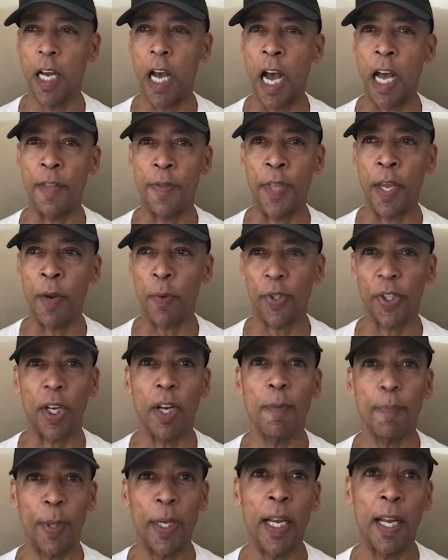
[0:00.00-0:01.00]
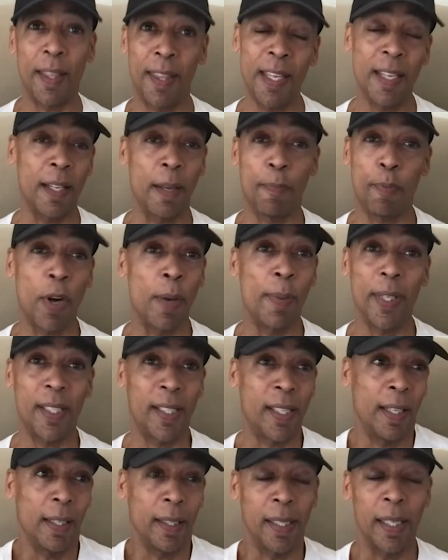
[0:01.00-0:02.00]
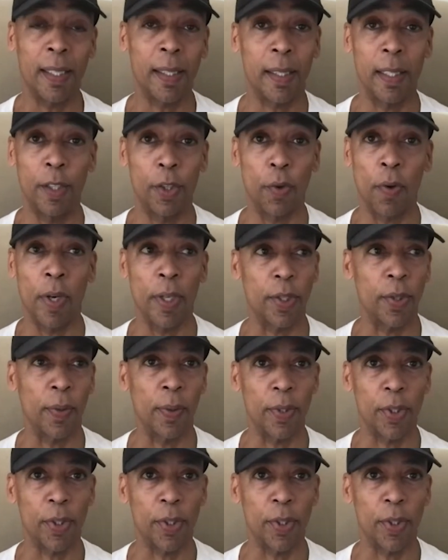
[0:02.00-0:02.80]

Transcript: I, there was a company, I think, that probably still exists in Toronto.